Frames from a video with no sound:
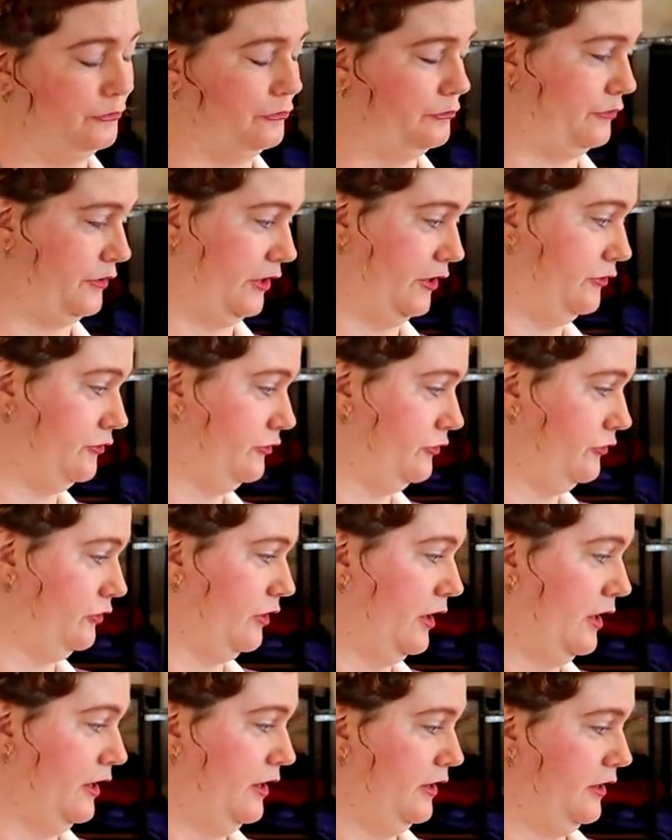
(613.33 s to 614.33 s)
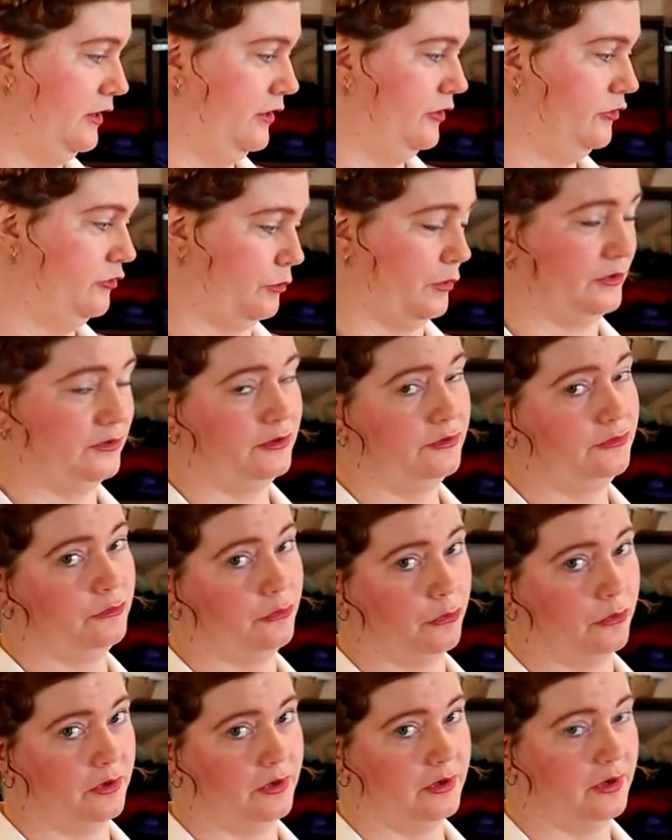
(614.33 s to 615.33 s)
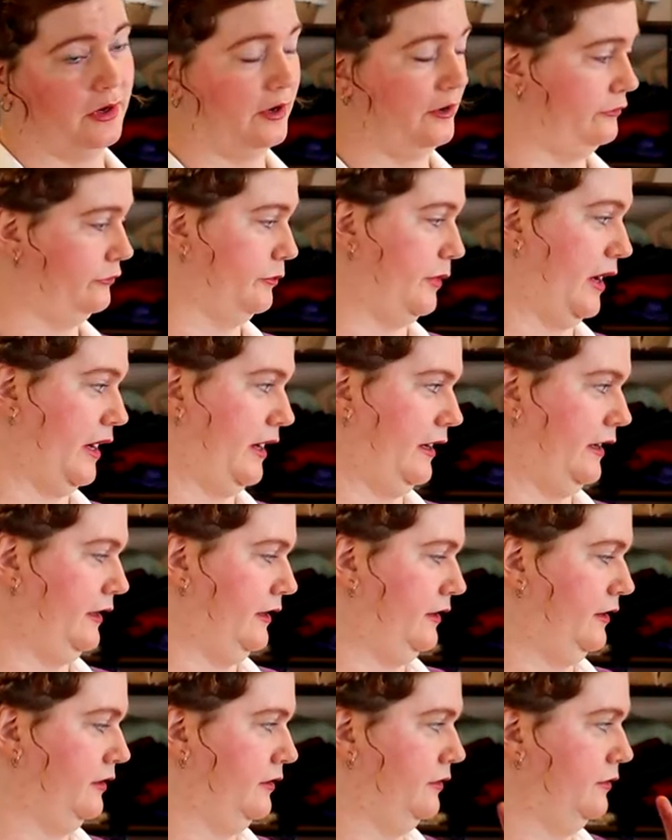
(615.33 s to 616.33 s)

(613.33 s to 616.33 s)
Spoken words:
finish 24 of my